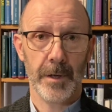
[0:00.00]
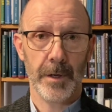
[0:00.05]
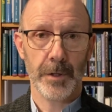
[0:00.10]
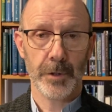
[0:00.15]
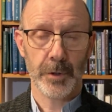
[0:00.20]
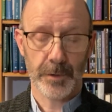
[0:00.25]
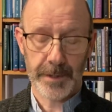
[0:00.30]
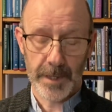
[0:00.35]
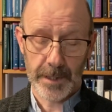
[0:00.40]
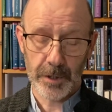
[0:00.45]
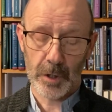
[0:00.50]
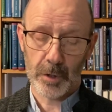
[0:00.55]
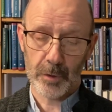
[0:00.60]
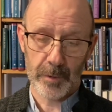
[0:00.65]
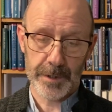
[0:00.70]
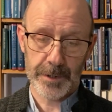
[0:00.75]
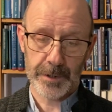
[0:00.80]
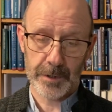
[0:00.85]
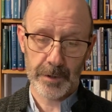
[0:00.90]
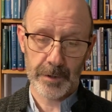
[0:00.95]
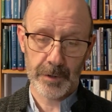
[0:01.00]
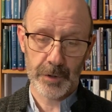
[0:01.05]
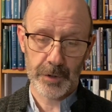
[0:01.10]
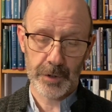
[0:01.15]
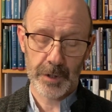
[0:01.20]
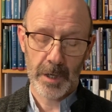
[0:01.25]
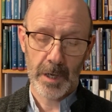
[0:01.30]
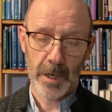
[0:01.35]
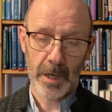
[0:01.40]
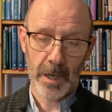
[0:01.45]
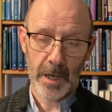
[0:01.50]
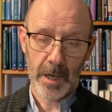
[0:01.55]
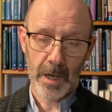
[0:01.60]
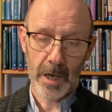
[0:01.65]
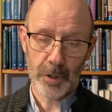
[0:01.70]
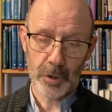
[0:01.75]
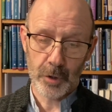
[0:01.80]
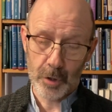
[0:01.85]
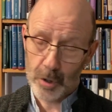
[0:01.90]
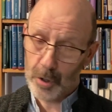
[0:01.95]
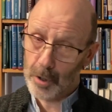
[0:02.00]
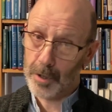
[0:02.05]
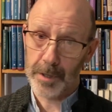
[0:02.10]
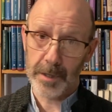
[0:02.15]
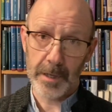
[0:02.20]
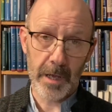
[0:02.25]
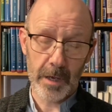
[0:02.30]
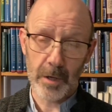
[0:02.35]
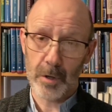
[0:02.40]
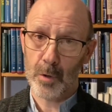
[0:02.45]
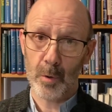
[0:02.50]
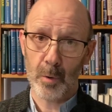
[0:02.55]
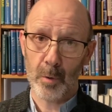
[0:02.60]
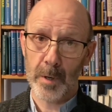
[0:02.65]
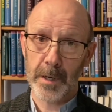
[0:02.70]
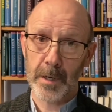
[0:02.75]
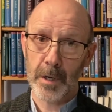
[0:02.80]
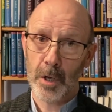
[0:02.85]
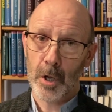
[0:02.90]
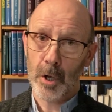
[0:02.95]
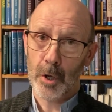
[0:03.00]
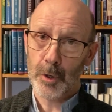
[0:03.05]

So saying to Christians, uh, you've got to keep going.